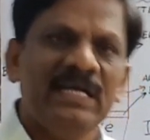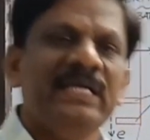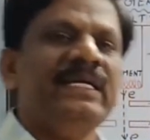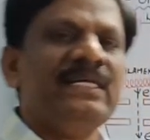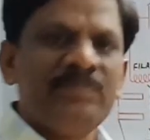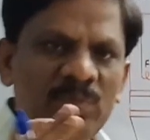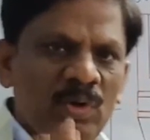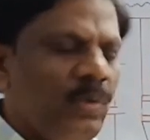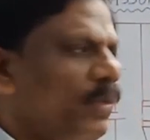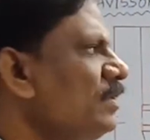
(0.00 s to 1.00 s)
It
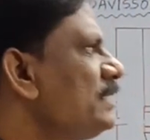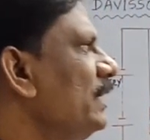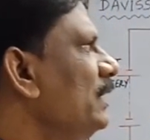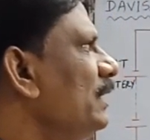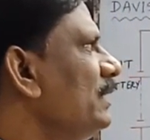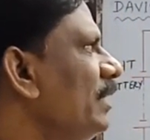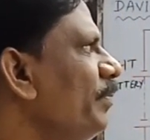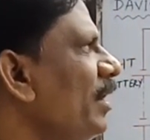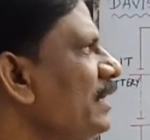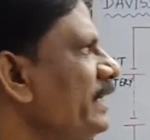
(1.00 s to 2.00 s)
proves the
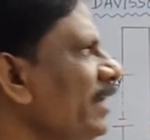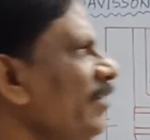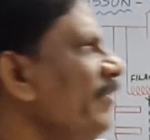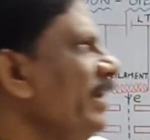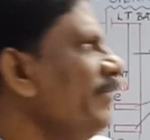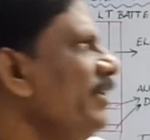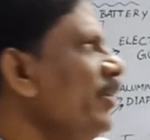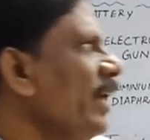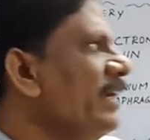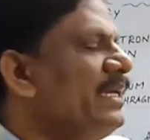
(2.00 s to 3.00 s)
particle wave
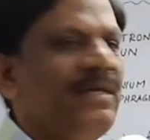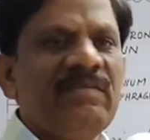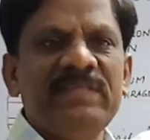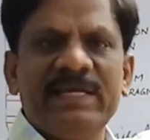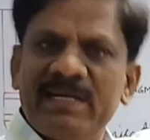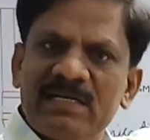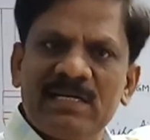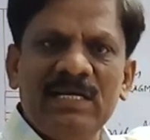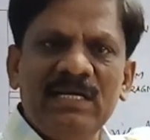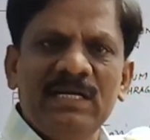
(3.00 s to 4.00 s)
duality of the
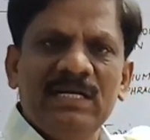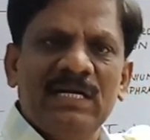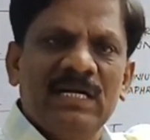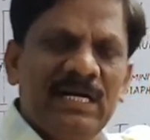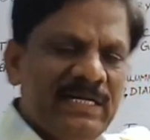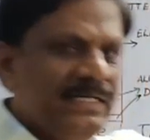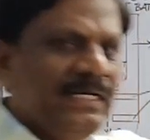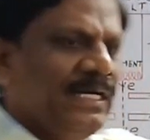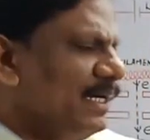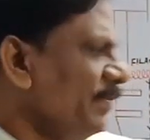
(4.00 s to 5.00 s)
electron, and
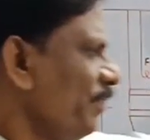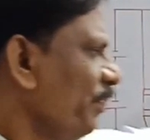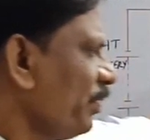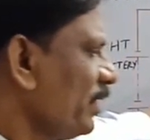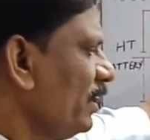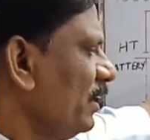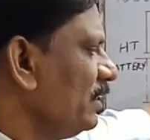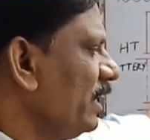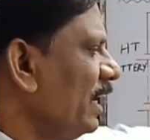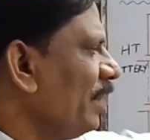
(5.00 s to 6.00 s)
the
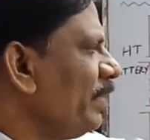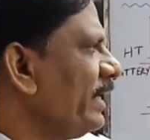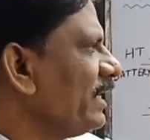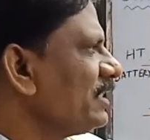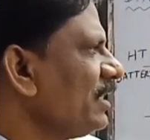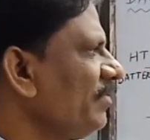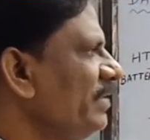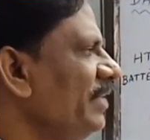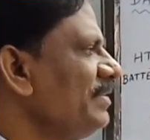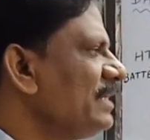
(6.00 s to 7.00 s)
application of
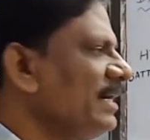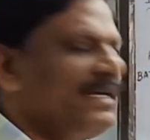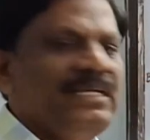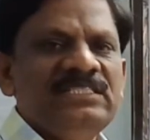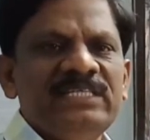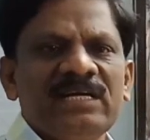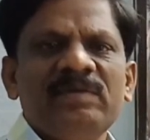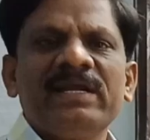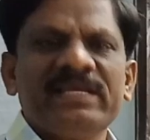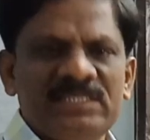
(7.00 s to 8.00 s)
Davisson and
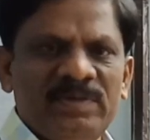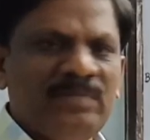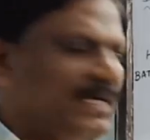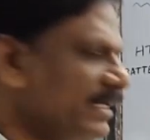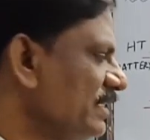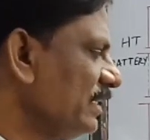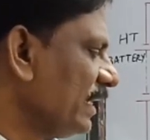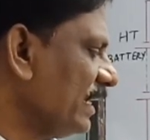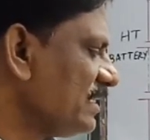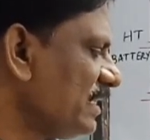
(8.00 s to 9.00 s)
Germer experiment is in the
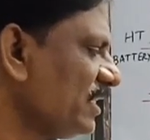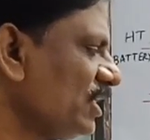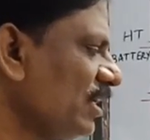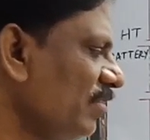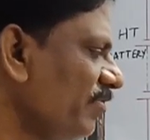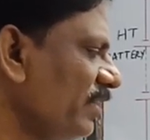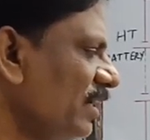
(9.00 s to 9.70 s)
construction of